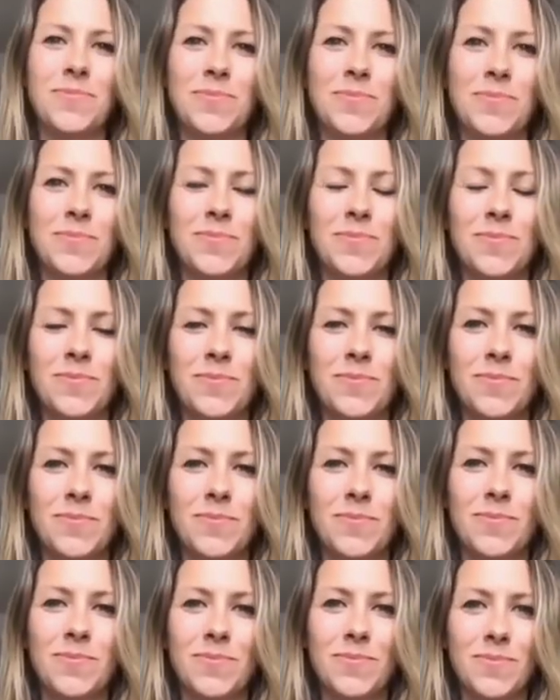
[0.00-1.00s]

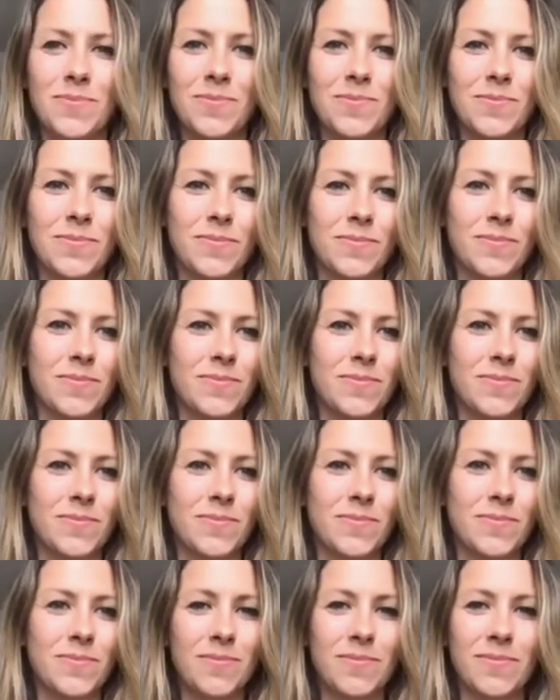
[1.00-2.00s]

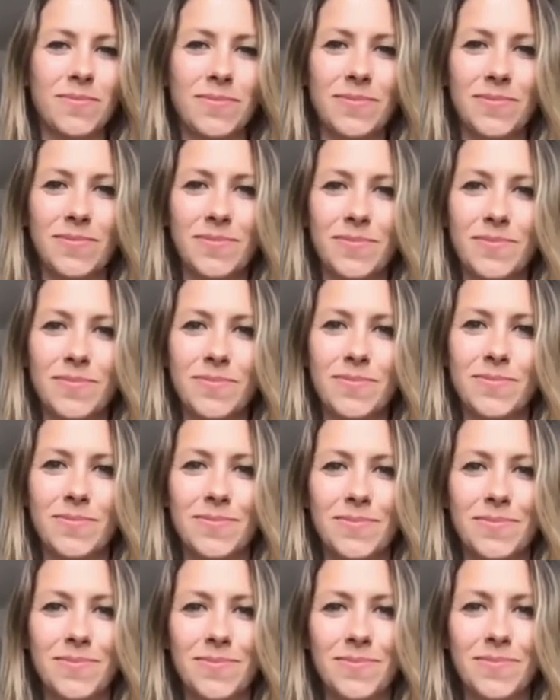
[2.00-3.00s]

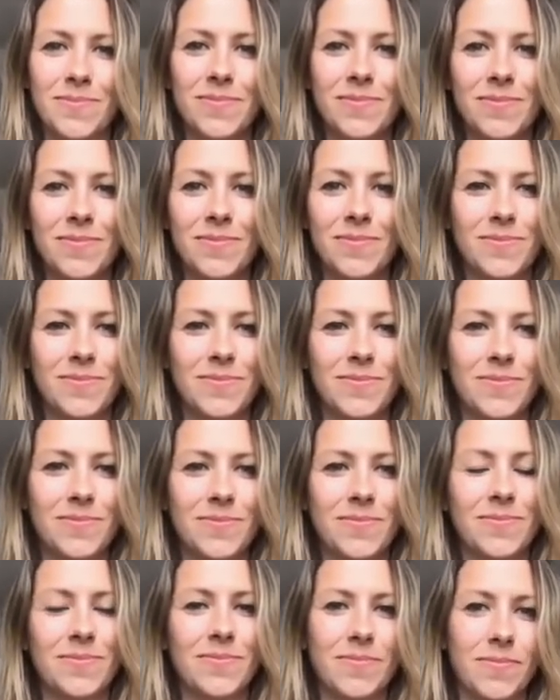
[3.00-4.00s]

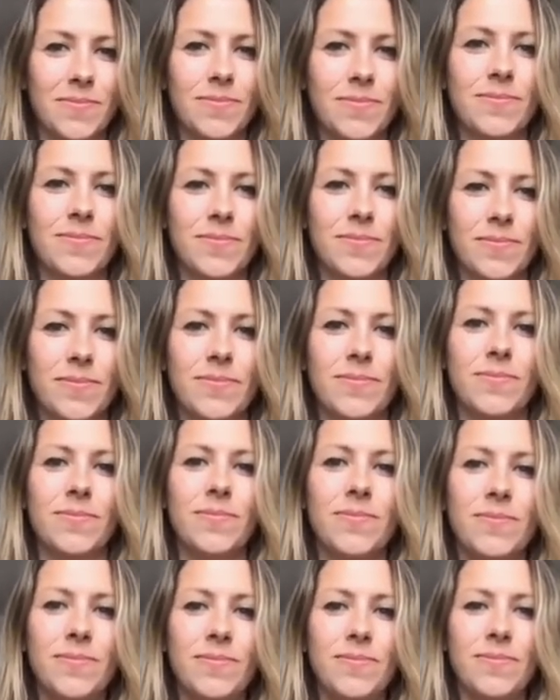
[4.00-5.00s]

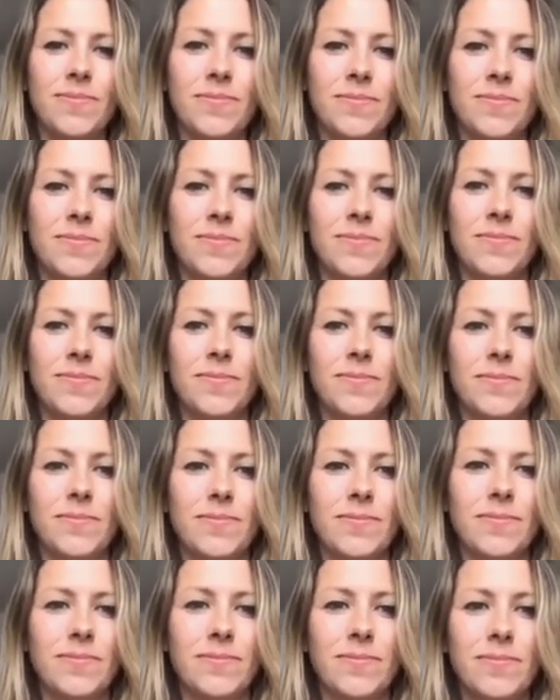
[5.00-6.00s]

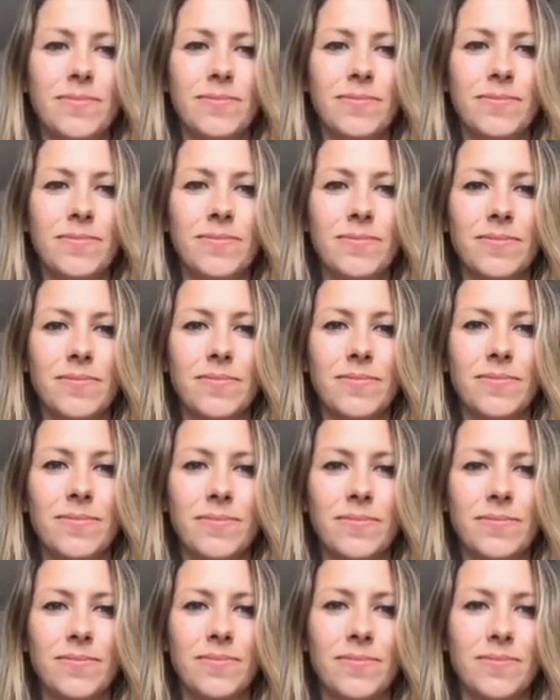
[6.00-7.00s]

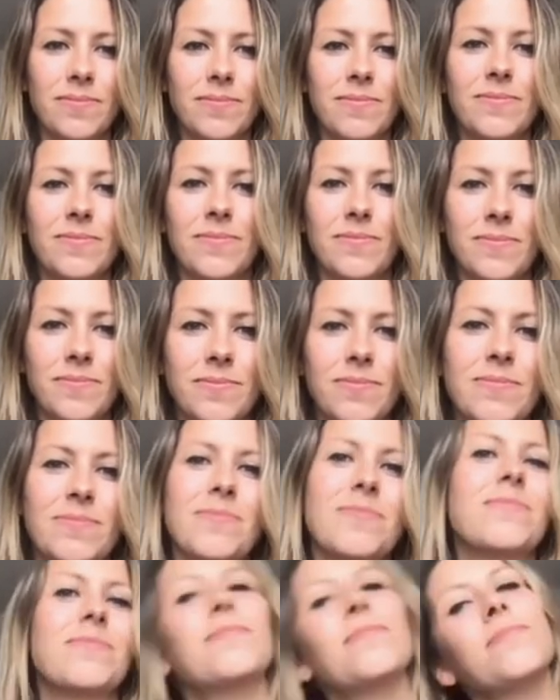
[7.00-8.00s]
(silent)